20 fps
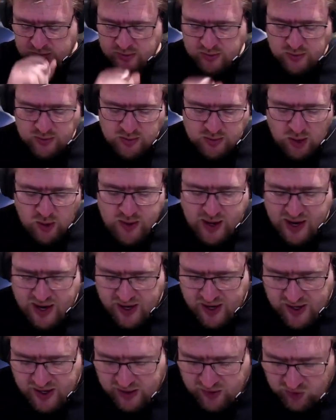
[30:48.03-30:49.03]
Okay,
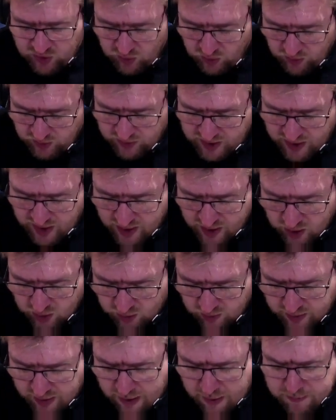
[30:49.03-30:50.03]
Ixal the
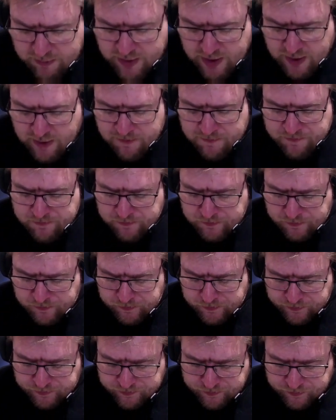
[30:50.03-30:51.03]
Iron Captain
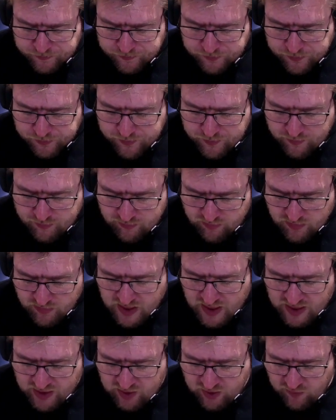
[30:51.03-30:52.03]

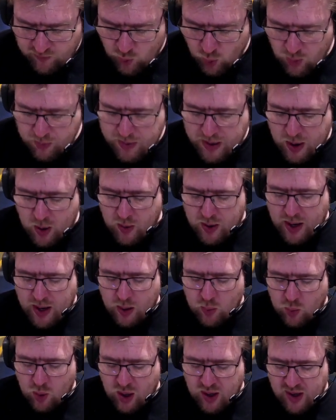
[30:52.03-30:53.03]
is a 4-power
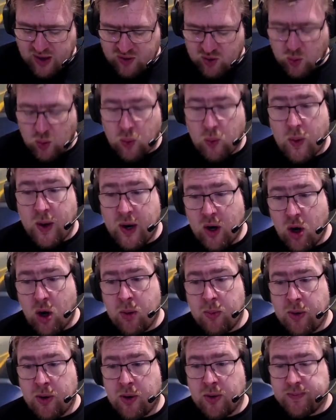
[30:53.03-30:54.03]
Ironyx with 1
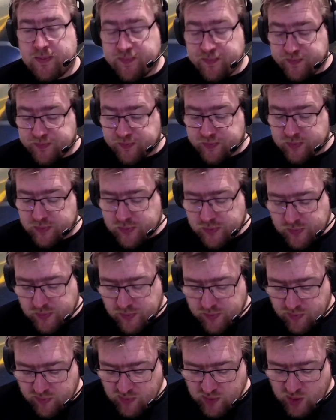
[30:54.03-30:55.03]
armor.
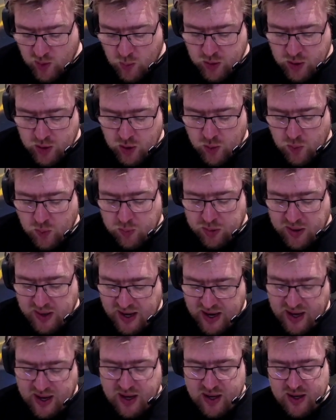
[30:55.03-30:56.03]
When you
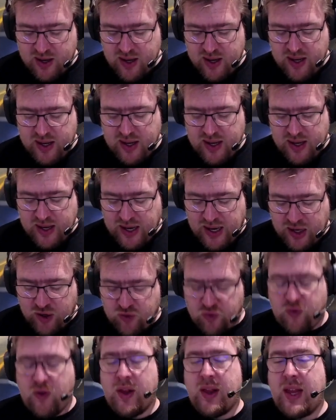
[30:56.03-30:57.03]
play it,
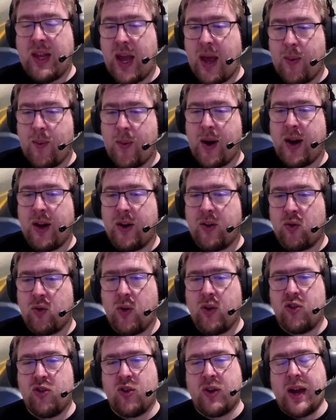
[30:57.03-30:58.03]
each friendly Ironyx
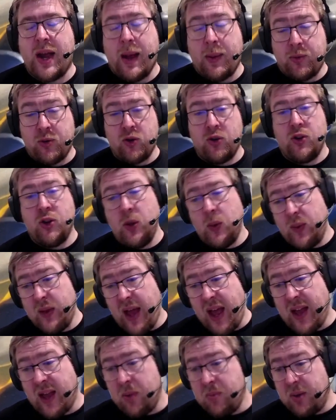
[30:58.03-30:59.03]
creature captures 2.
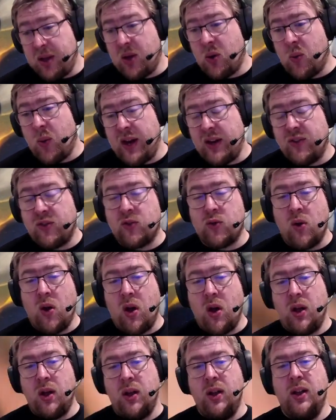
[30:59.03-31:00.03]
That can be quite
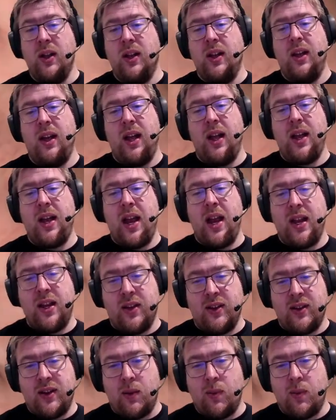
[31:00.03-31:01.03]
strong, again,
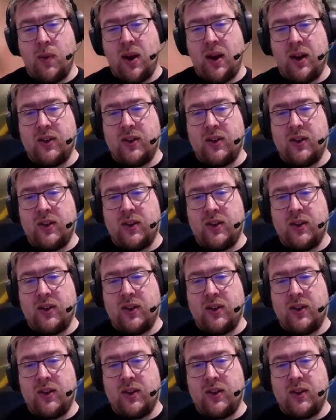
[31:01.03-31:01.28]
because Ironyx